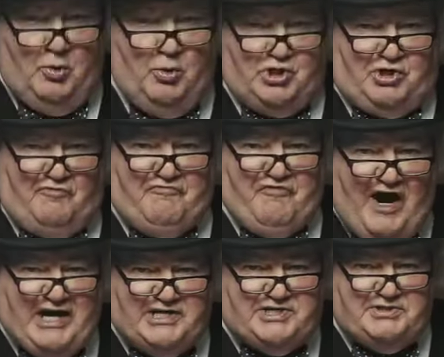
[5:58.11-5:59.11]
We shall
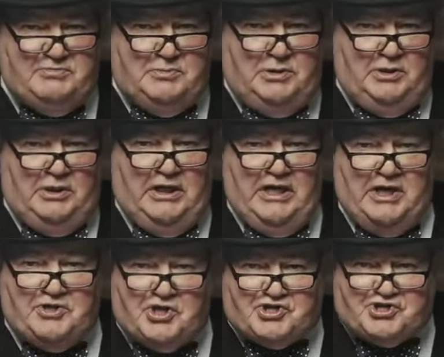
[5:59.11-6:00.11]
fight
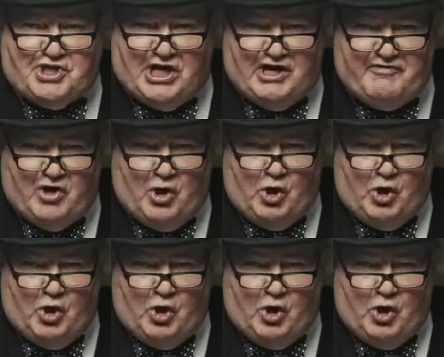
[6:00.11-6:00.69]
in the server